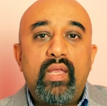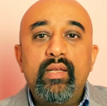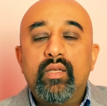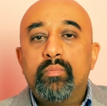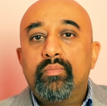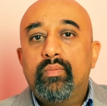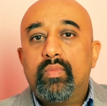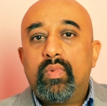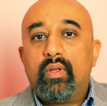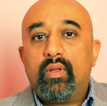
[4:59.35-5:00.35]
income
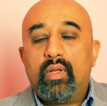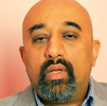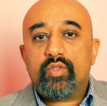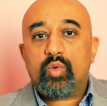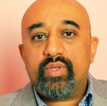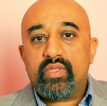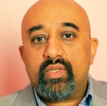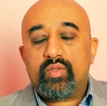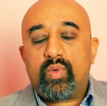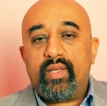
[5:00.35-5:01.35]
uh,
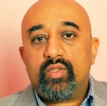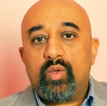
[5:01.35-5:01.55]
sources, right?